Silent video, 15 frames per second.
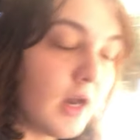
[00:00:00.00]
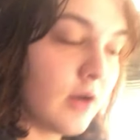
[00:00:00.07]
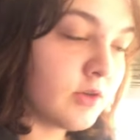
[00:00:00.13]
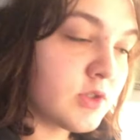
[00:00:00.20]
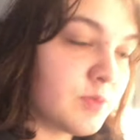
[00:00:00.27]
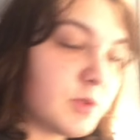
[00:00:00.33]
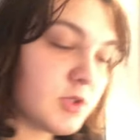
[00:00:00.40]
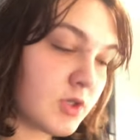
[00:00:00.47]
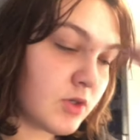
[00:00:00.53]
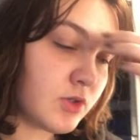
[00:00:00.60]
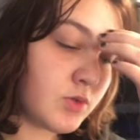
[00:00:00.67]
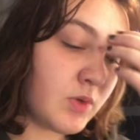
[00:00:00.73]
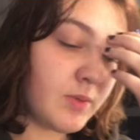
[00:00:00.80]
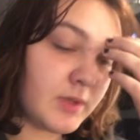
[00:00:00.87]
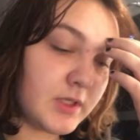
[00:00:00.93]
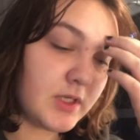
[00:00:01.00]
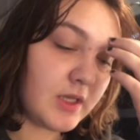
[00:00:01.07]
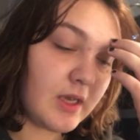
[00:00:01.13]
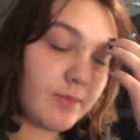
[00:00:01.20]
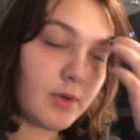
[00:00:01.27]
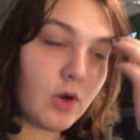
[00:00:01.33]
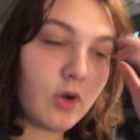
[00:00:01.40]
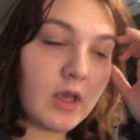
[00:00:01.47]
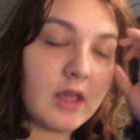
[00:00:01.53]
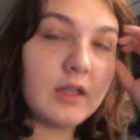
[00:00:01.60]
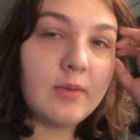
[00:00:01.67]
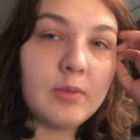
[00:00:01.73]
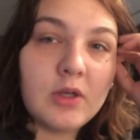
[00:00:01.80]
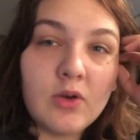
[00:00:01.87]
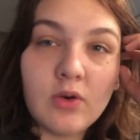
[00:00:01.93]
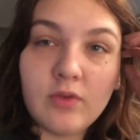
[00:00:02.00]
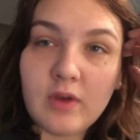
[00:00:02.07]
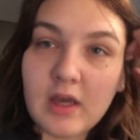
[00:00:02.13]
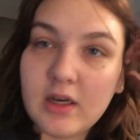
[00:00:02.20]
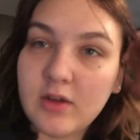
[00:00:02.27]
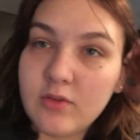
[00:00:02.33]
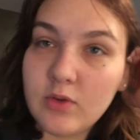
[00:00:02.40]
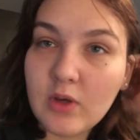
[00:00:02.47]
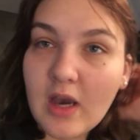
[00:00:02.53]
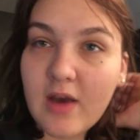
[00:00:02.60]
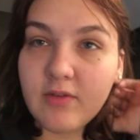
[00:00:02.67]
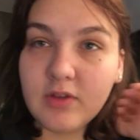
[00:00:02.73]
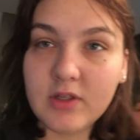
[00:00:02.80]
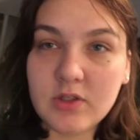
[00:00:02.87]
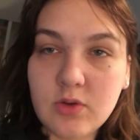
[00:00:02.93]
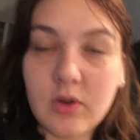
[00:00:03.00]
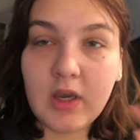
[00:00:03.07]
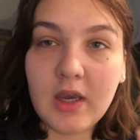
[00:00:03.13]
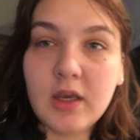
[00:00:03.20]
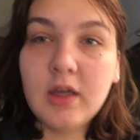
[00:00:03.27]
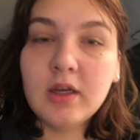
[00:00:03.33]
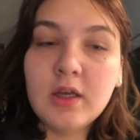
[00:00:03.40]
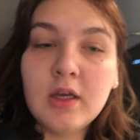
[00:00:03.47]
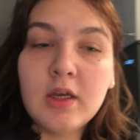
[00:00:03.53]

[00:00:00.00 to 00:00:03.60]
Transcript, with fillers: I was supposed to go swimming today but okay let me know if any of you have this okay